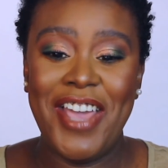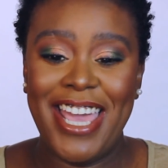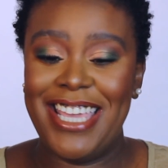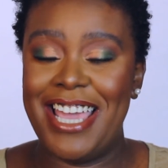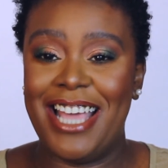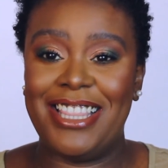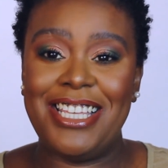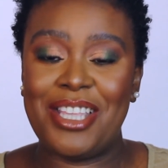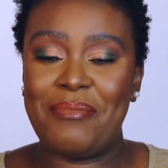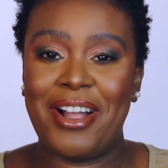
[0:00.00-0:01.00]
yeah,
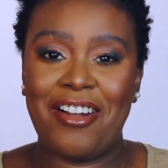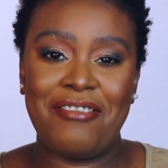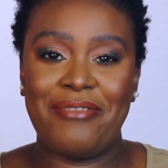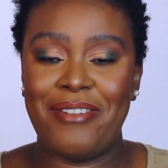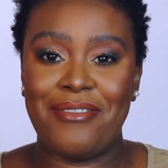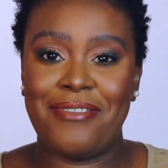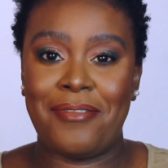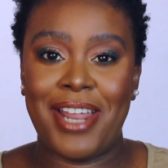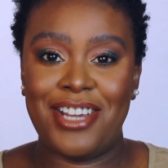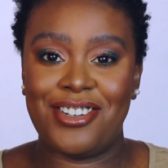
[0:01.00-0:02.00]
these are my current favorite
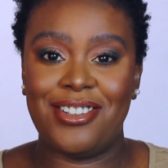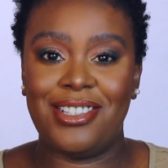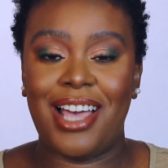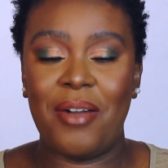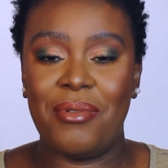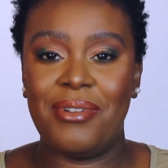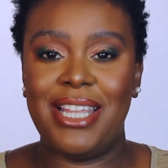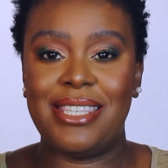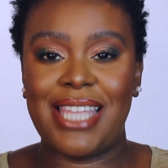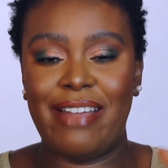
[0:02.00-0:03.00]
foundations. I will
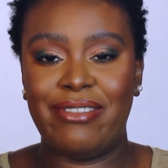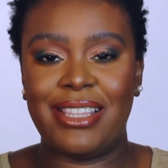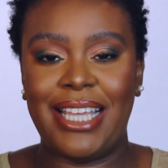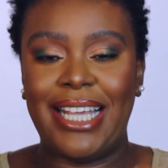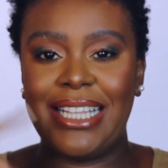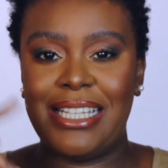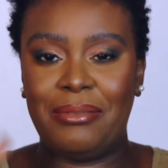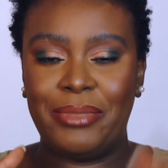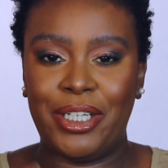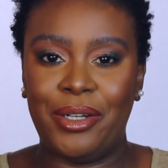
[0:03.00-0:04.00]
list everything
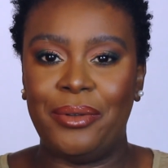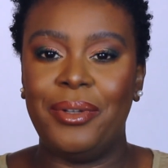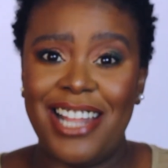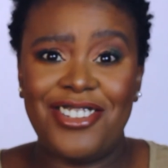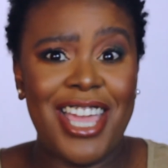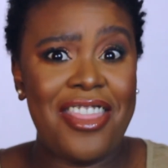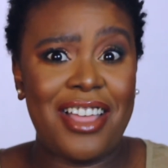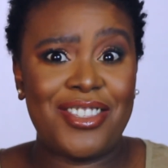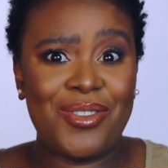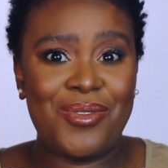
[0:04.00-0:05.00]
down below, and yeah,
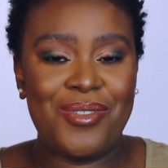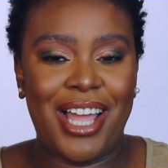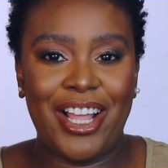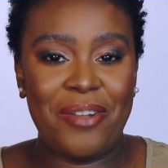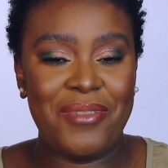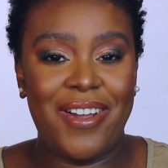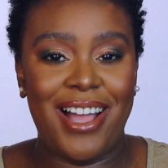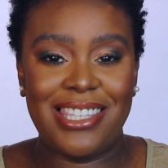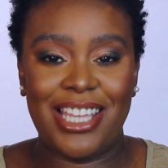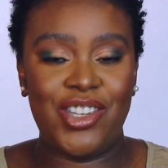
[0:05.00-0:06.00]
that's all. I hope you
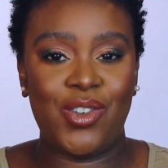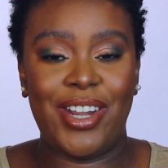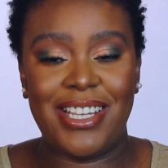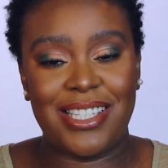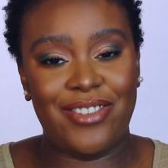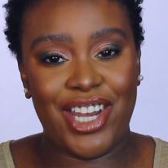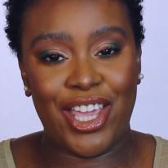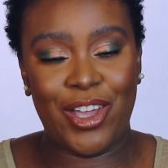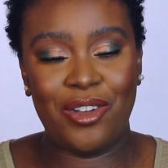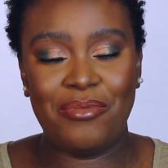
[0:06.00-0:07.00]
guys enjoyed this
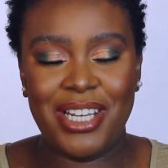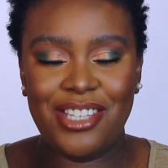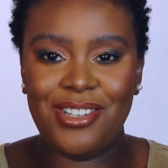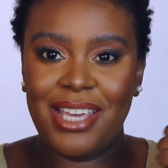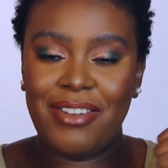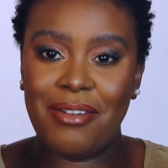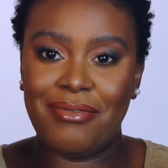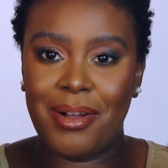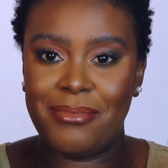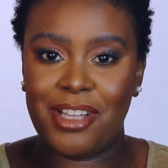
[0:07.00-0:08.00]
video. Please do give it a
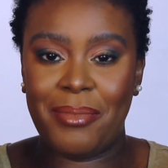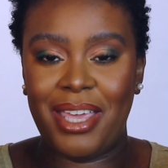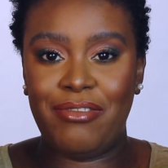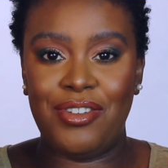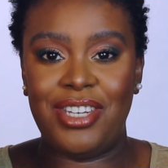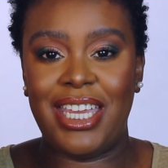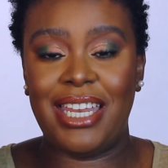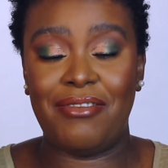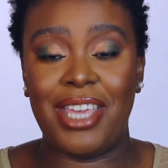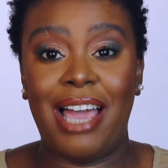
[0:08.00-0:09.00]
thumbs up if you did.
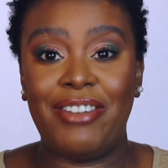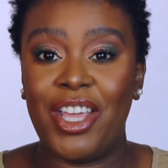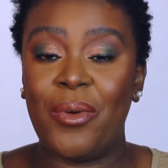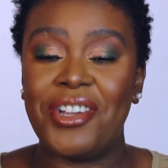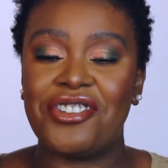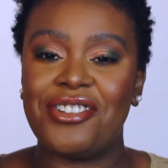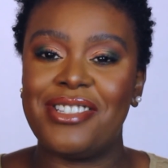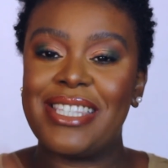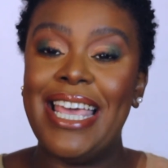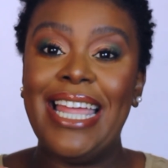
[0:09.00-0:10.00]
If you have any
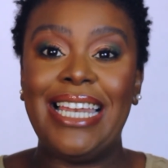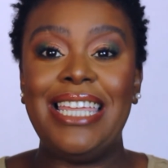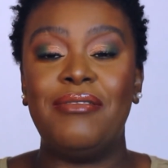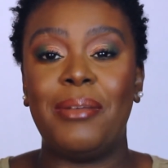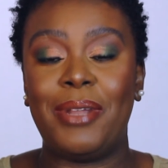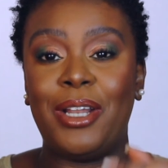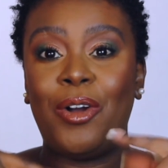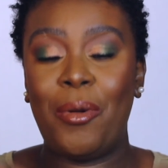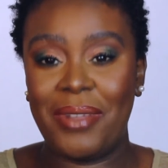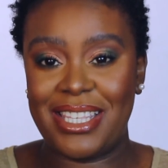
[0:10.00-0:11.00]
questions, leave them in the
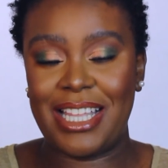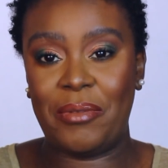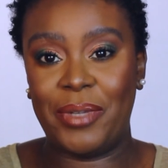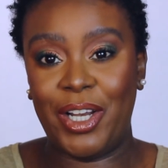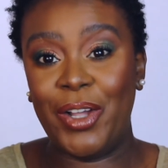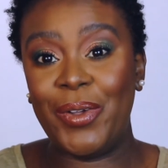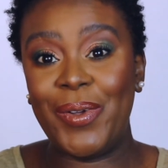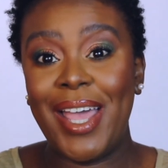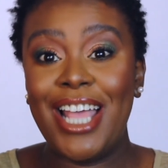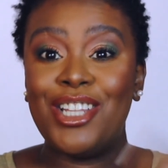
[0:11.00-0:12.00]
comments down
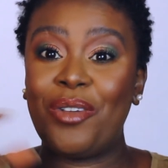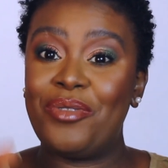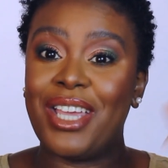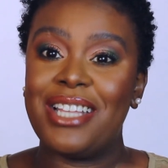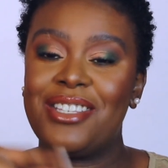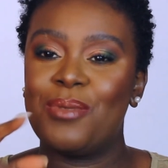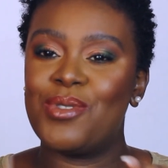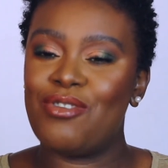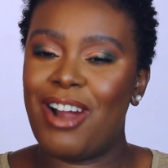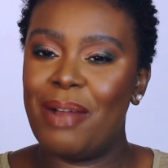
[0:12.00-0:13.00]
below. Don't forget to
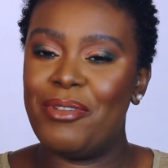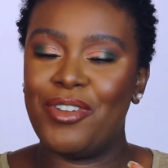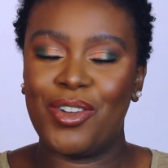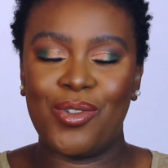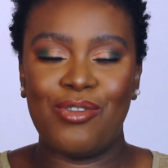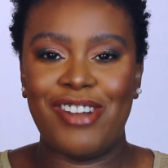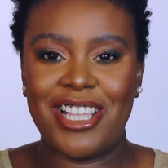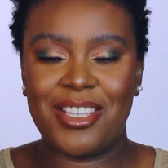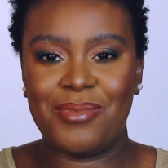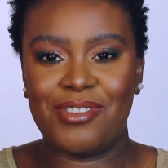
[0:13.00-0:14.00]
subscribe if you're not
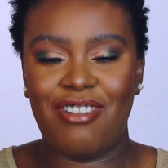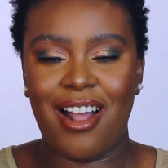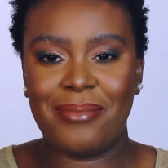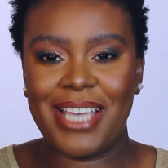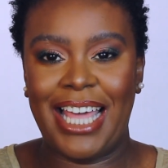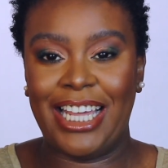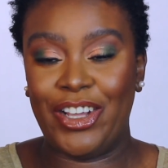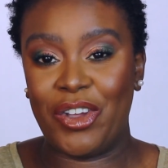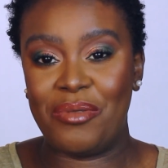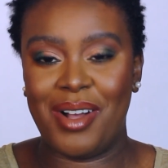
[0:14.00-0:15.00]
already subscribed, and I
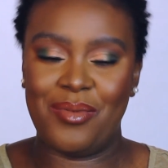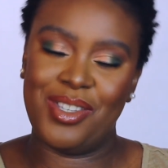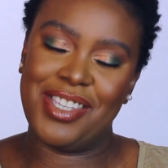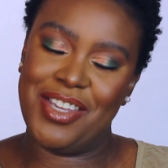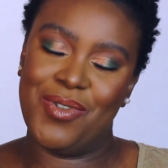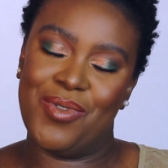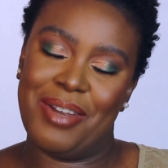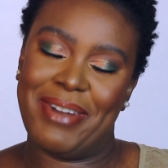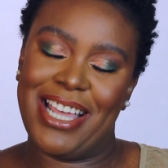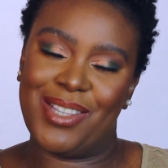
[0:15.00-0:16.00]
hope I will see you all
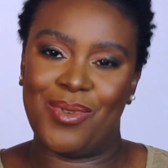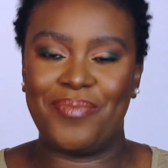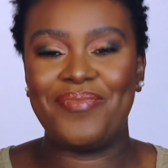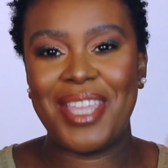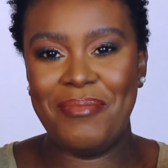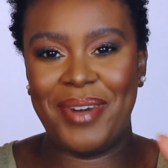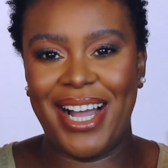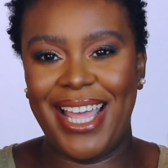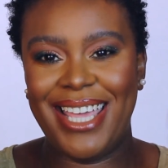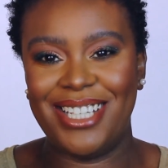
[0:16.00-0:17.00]
in my next one.
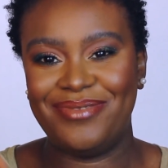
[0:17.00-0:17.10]
Bye.